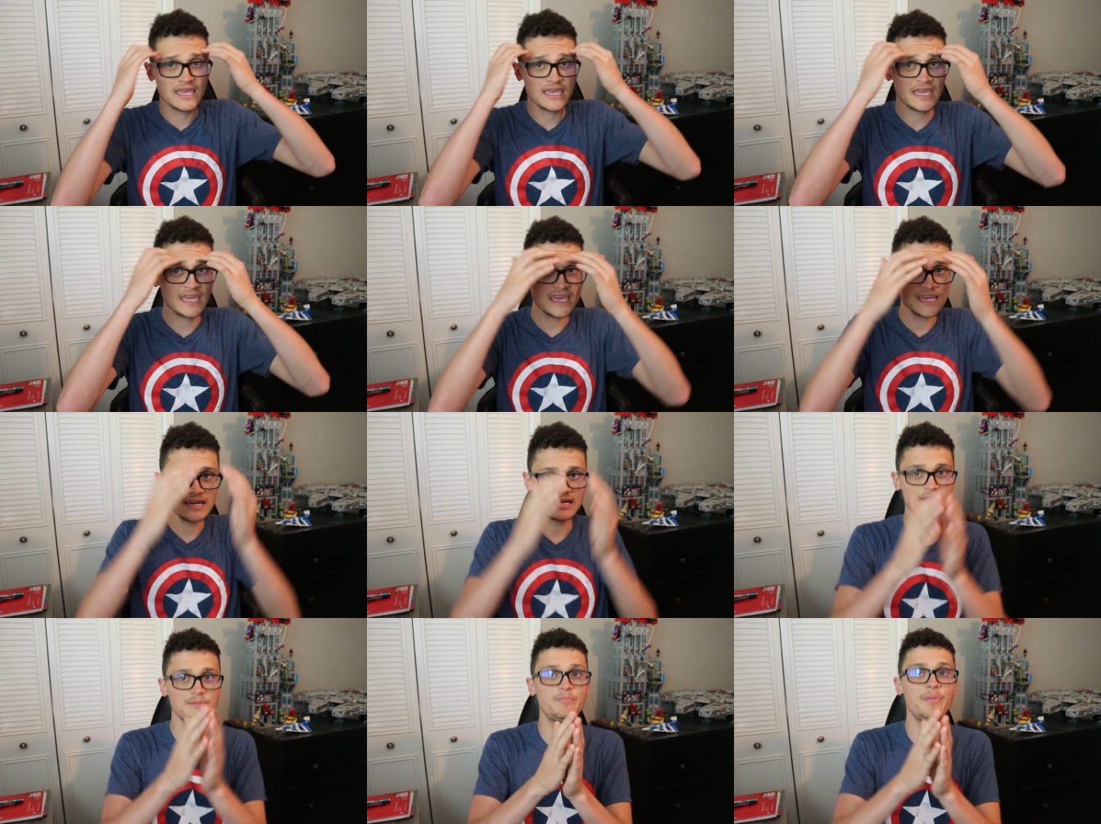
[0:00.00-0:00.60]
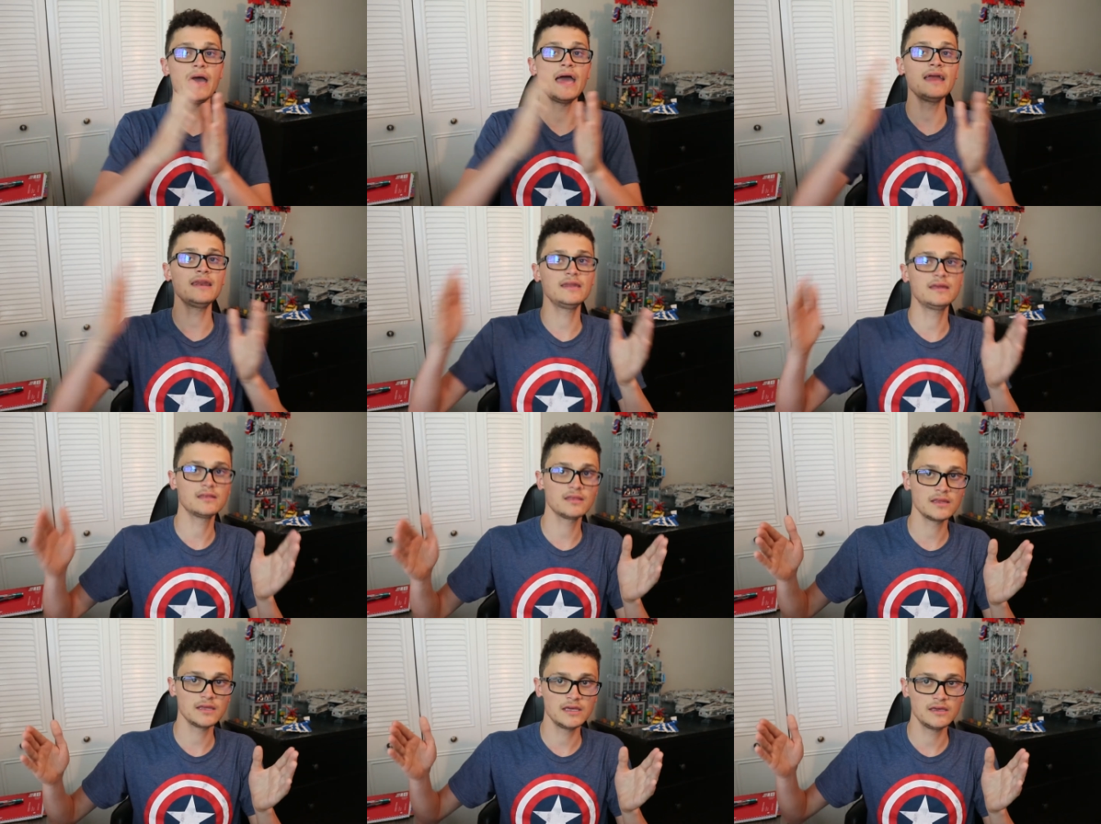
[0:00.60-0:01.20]

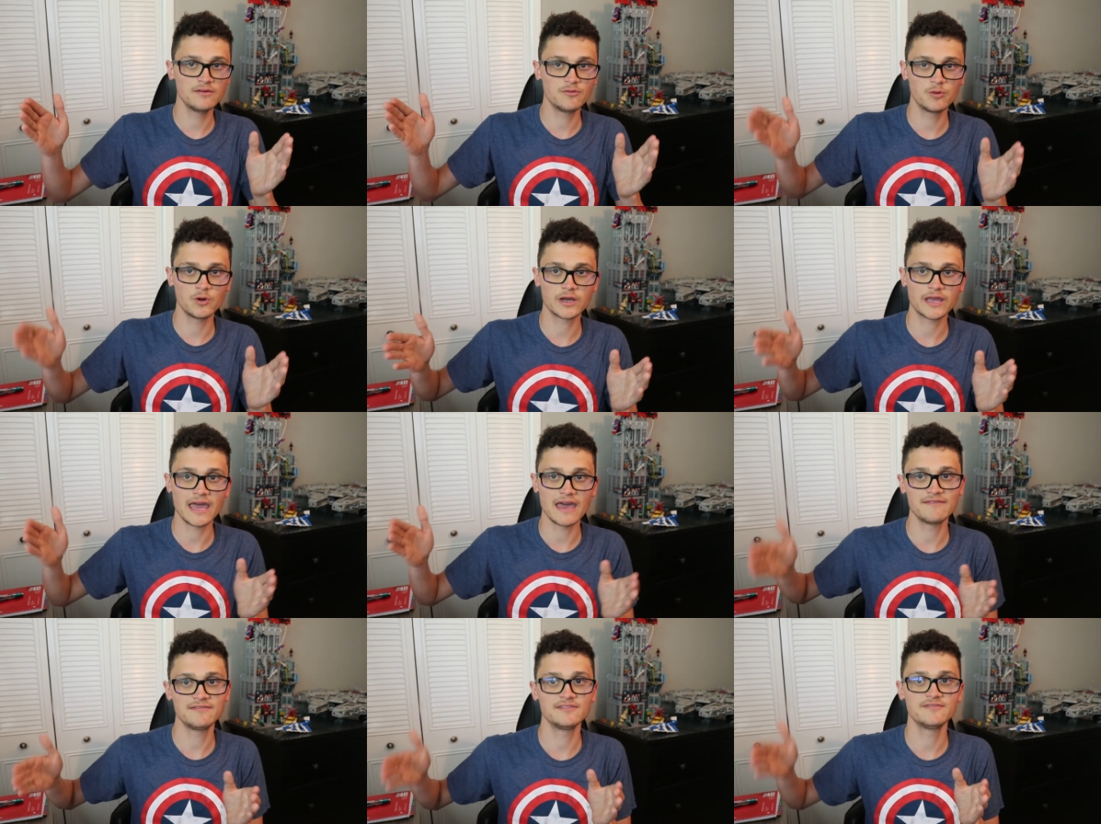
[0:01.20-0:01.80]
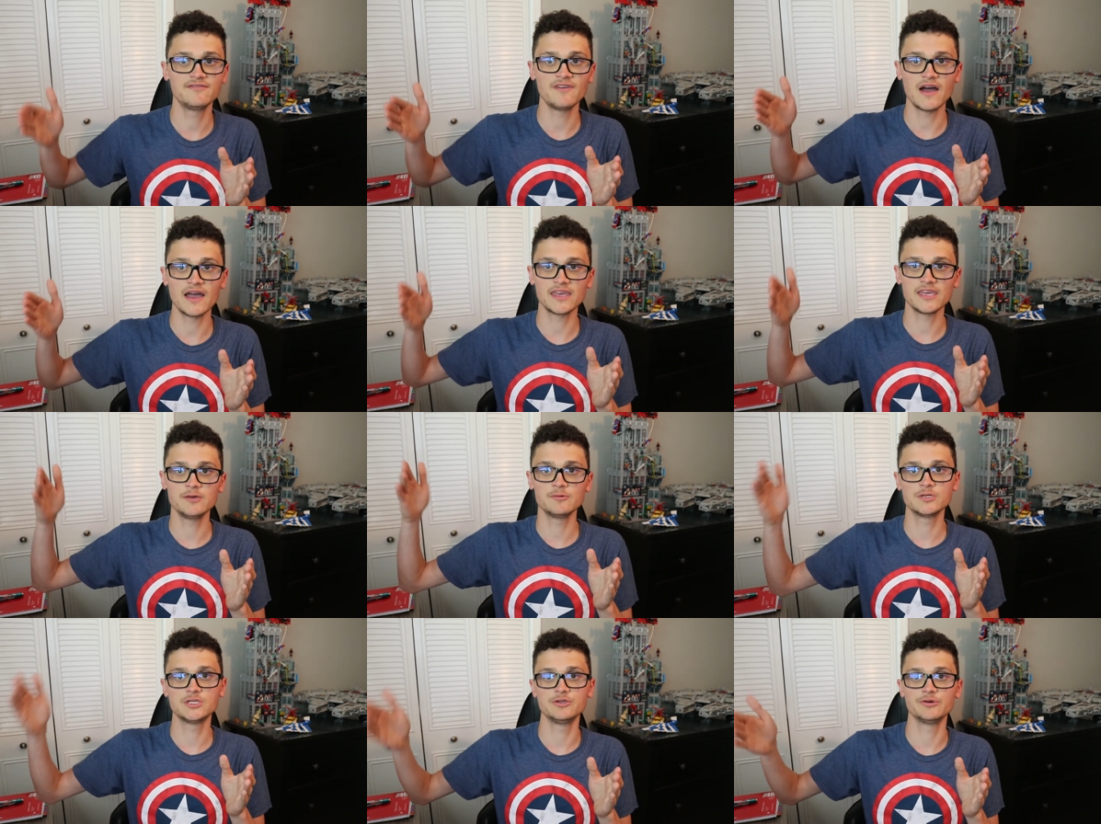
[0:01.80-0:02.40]
independently of what Kevin
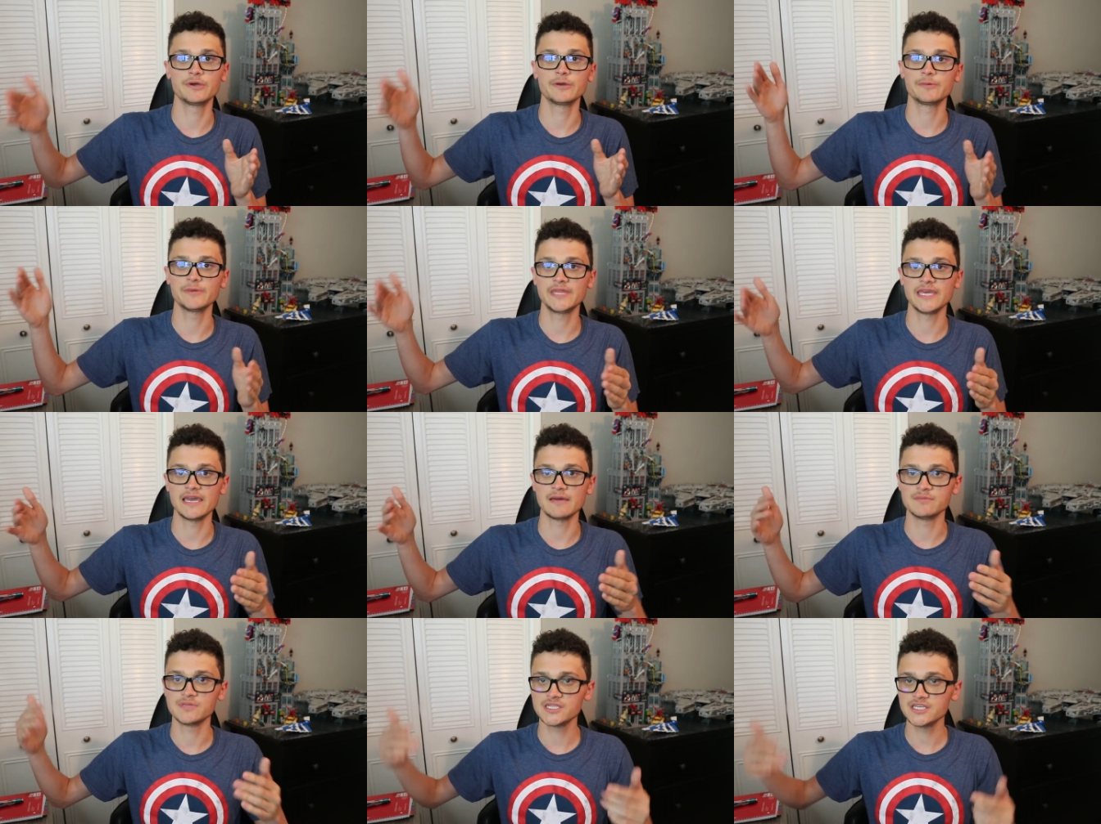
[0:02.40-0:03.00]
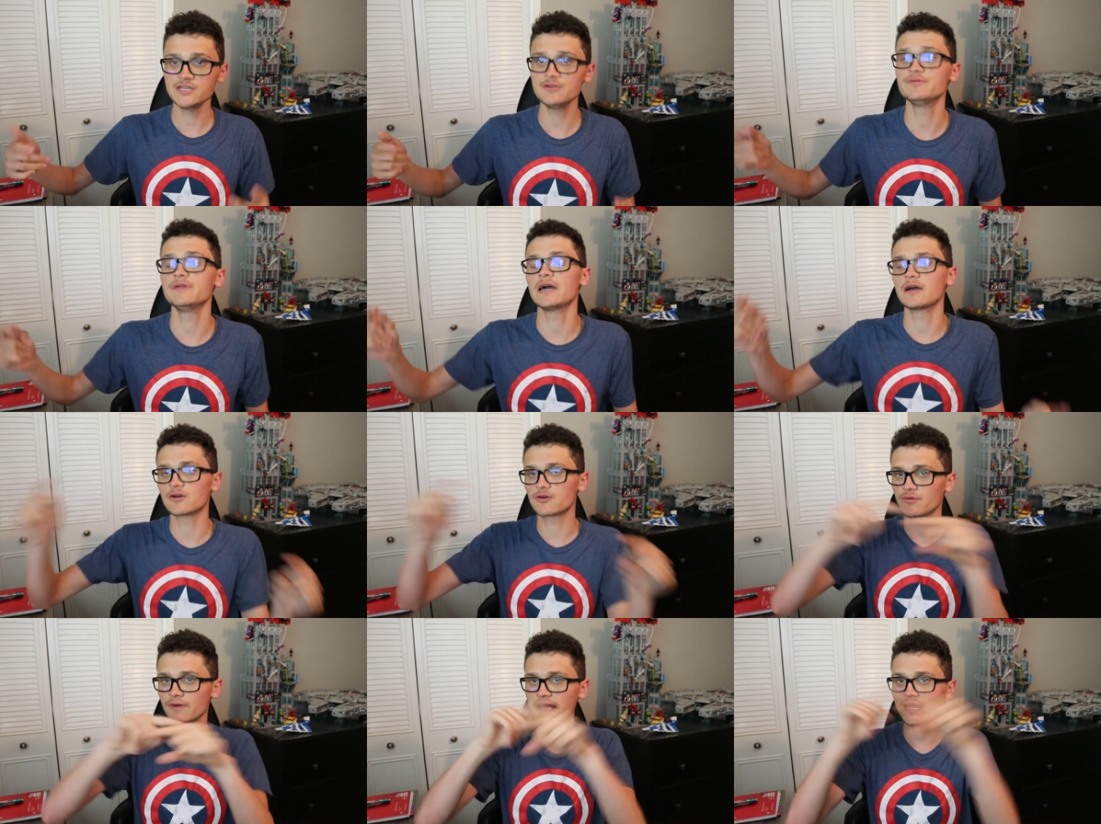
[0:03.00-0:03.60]
Feige was doing with the MCU. Now,
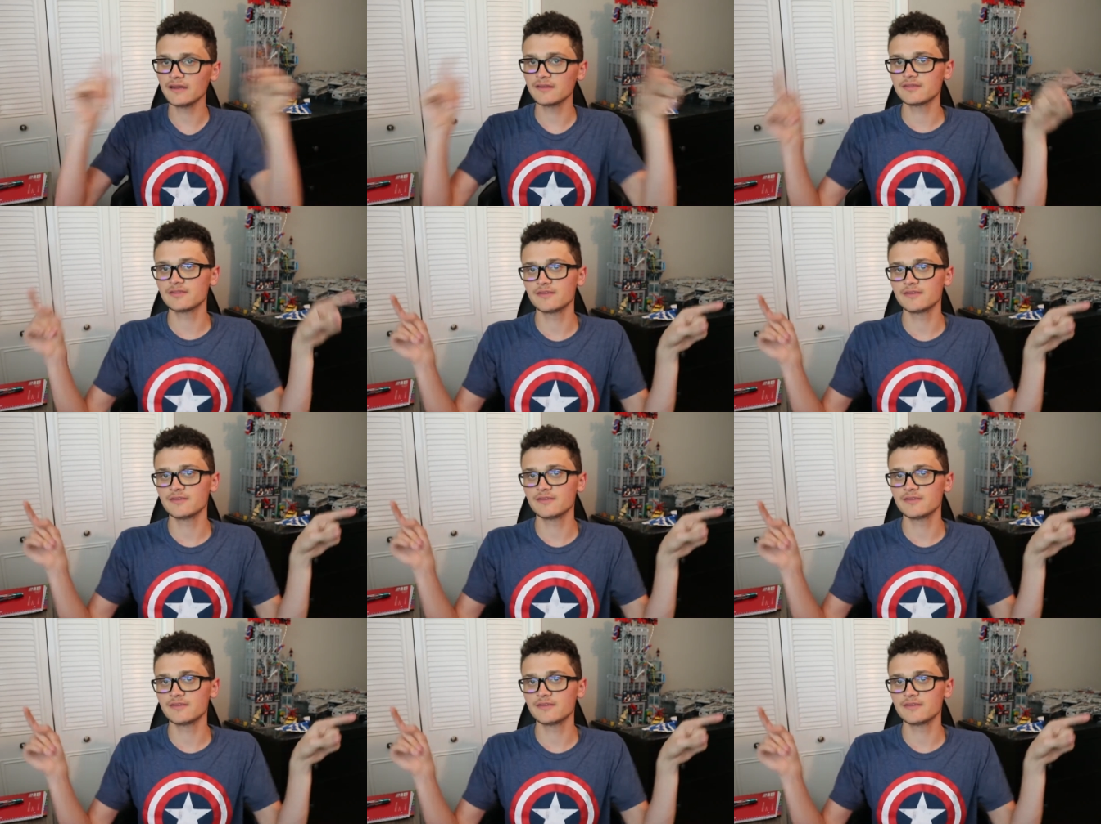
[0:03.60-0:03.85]
granted,